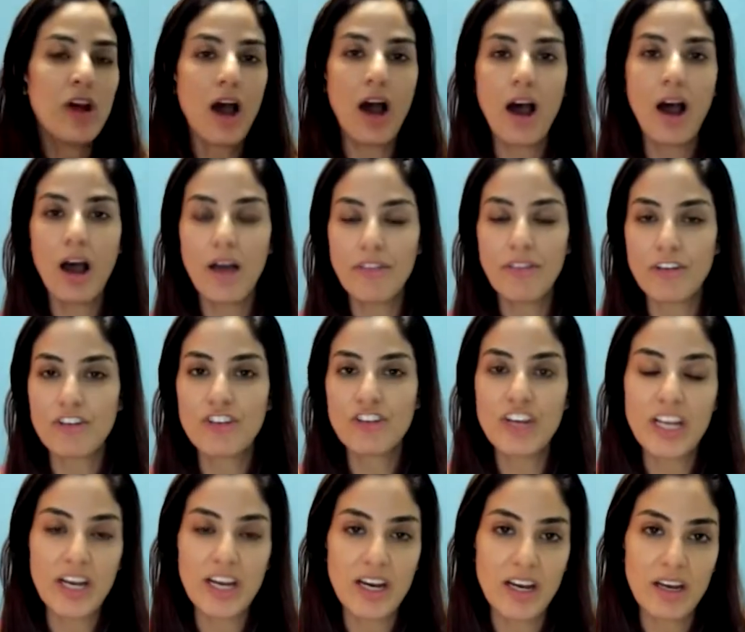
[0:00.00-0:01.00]
uh, the
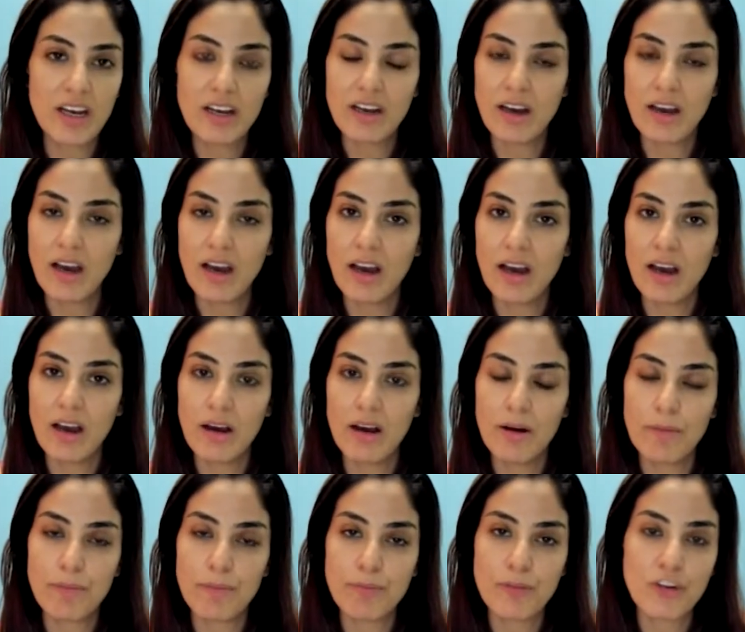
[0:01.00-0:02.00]
Shia, uh,